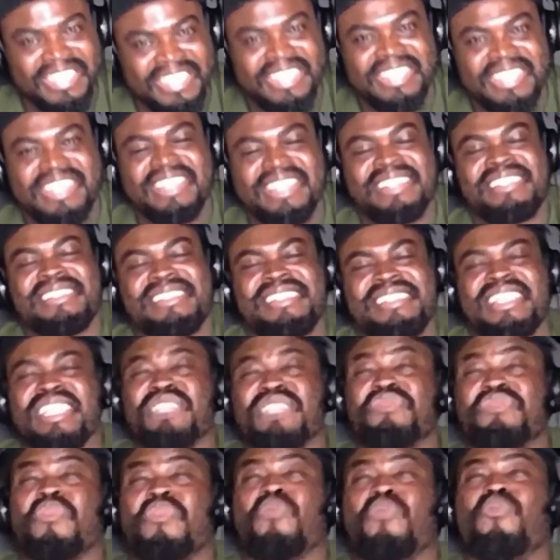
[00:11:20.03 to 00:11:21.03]
he says,
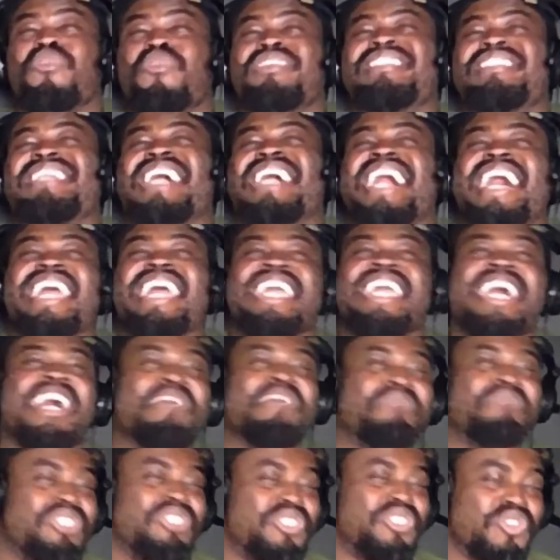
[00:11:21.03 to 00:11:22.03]
For what I
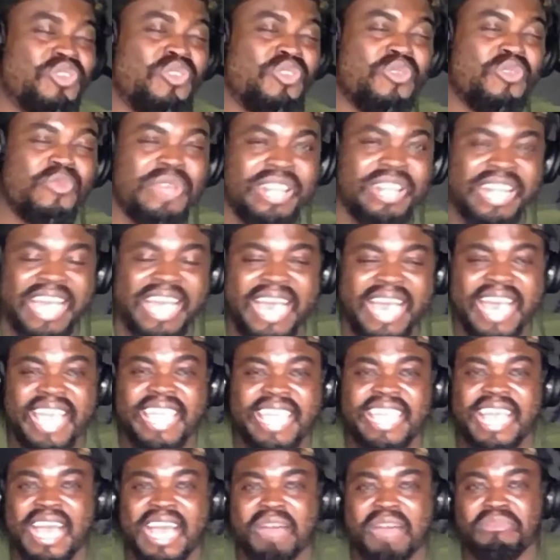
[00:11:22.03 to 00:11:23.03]
am doing,
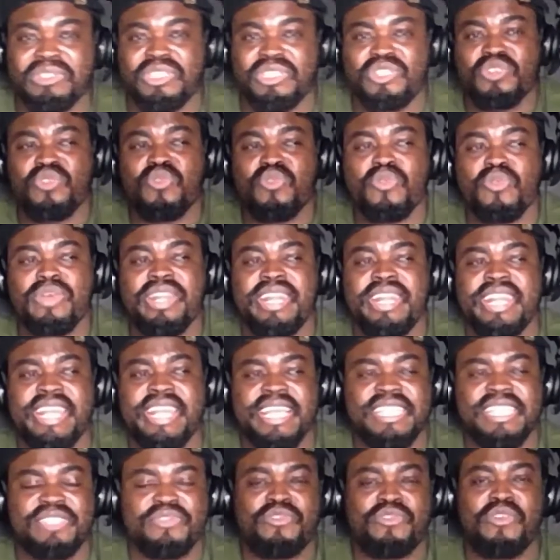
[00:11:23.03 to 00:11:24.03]
I am doing
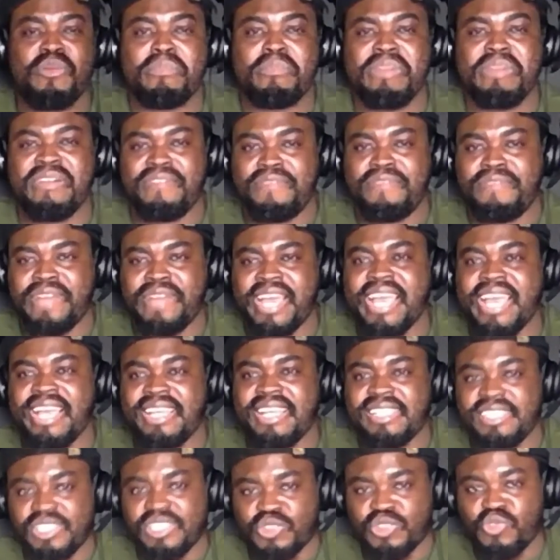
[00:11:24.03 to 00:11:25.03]
it for my
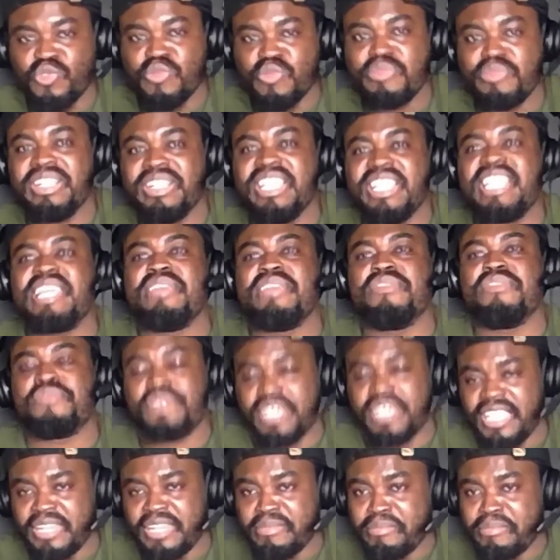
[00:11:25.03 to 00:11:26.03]
fans who believe
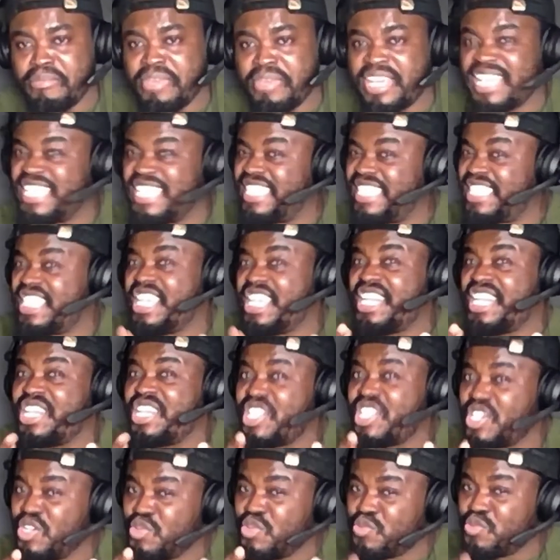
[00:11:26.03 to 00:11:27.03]
in me
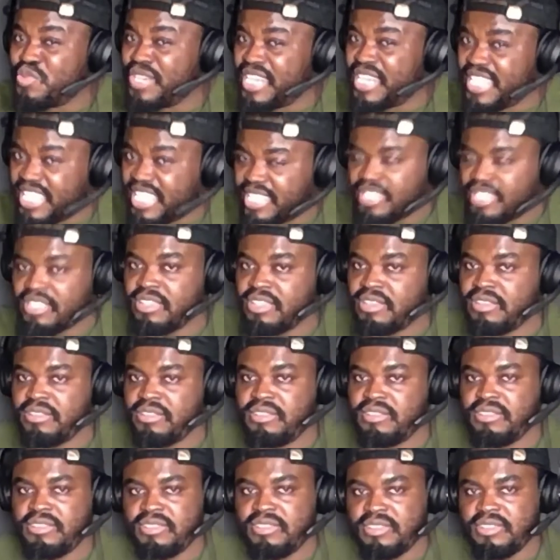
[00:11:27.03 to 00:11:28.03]
genuinely.
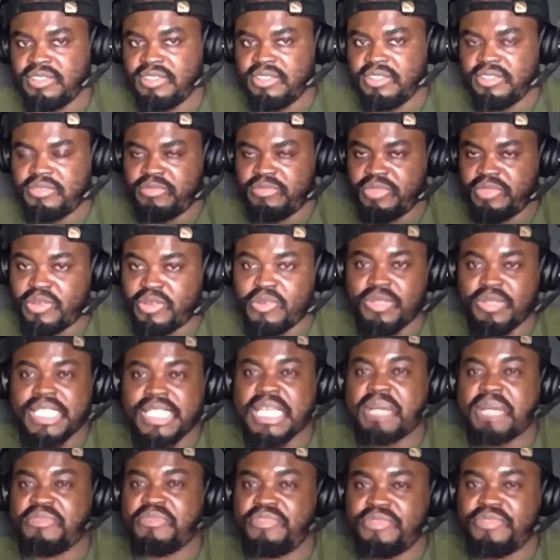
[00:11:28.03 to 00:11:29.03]
Because
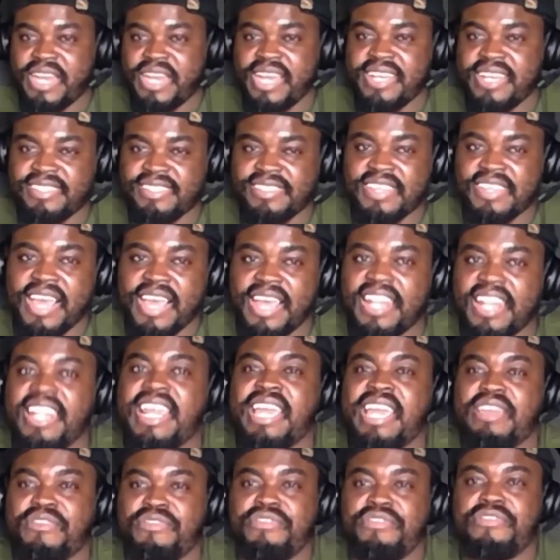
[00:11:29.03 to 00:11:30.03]
some fans are
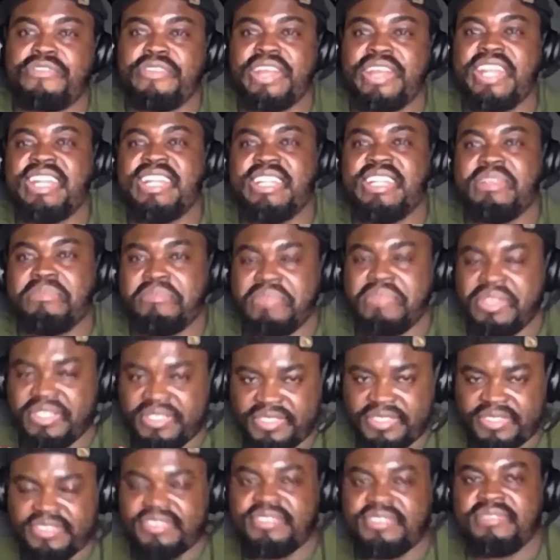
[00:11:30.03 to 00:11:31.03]
like
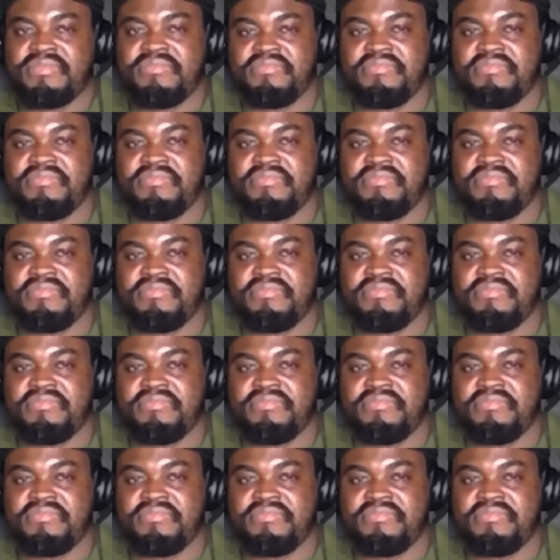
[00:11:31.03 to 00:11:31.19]
frenemies.